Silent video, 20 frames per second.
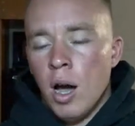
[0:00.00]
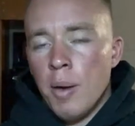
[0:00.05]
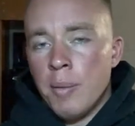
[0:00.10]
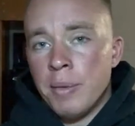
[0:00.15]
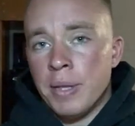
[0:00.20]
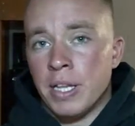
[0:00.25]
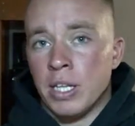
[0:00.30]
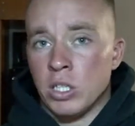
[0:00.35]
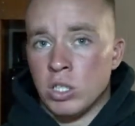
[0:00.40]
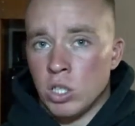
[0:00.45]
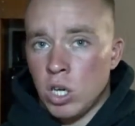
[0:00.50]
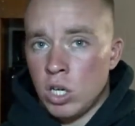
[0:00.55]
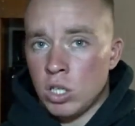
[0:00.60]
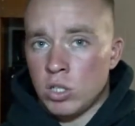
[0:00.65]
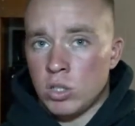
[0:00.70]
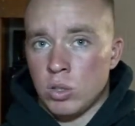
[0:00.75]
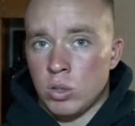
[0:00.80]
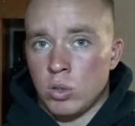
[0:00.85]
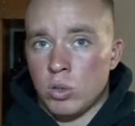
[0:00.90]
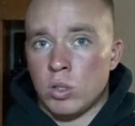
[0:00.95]
Then there's
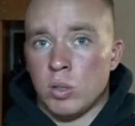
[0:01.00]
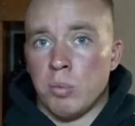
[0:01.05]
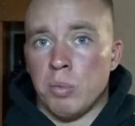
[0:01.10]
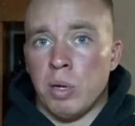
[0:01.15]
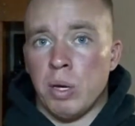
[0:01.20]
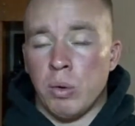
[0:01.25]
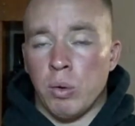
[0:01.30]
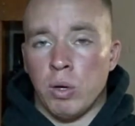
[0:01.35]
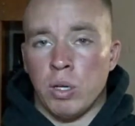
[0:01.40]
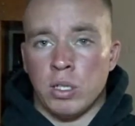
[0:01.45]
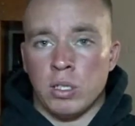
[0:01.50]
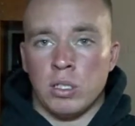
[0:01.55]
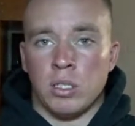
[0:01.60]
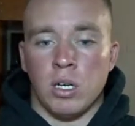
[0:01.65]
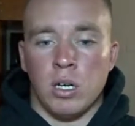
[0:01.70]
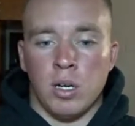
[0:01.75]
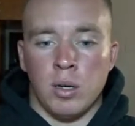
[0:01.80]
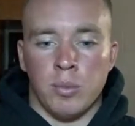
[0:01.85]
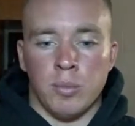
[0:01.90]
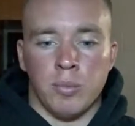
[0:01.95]
also some big ones.
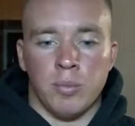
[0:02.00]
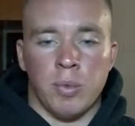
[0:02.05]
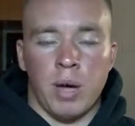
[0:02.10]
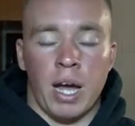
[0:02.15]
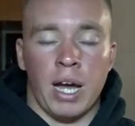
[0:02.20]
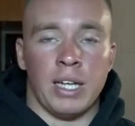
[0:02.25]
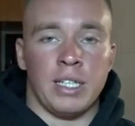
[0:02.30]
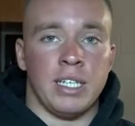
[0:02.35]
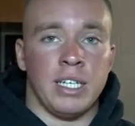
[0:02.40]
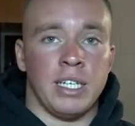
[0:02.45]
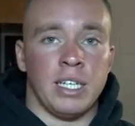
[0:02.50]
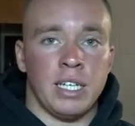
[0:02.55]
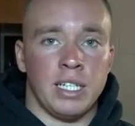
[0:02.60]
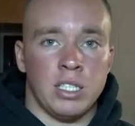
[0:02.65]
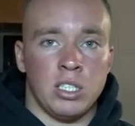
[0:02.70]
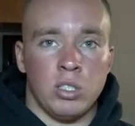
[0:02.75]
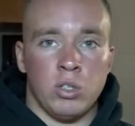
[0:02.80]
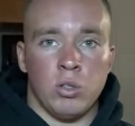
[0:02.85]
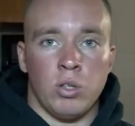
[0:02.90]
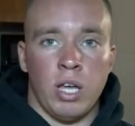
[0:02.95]
I did get
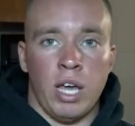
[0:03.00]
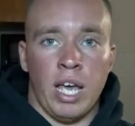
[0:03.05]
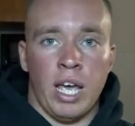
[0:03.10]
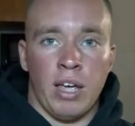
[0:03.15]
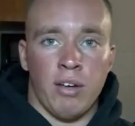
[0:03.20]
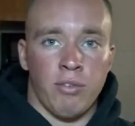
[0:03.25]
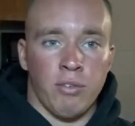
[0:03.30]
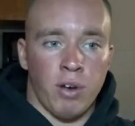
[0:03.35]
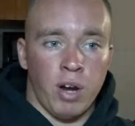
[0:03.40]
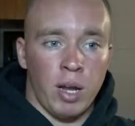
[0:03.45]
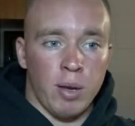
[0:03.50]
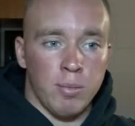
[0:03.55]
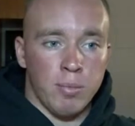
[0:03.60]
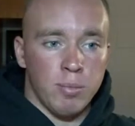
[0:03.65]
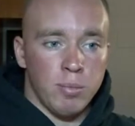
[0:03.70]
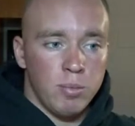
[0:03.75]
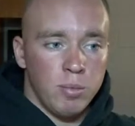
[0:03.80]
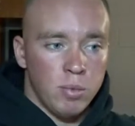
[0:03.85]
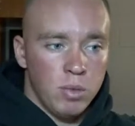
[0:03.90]
to do the A-frame,